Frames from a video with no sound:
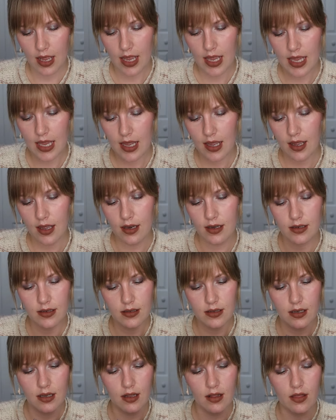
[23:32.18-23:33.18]

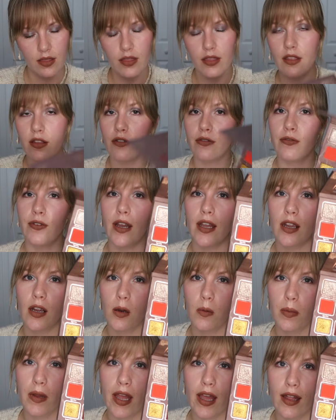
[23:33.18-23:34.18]
and the
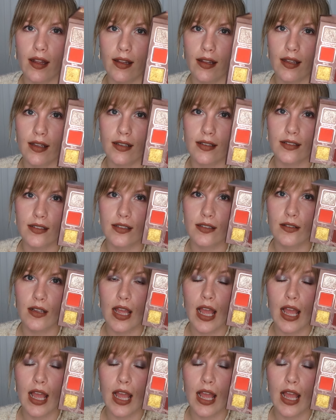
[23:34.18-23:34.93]
Fire palette.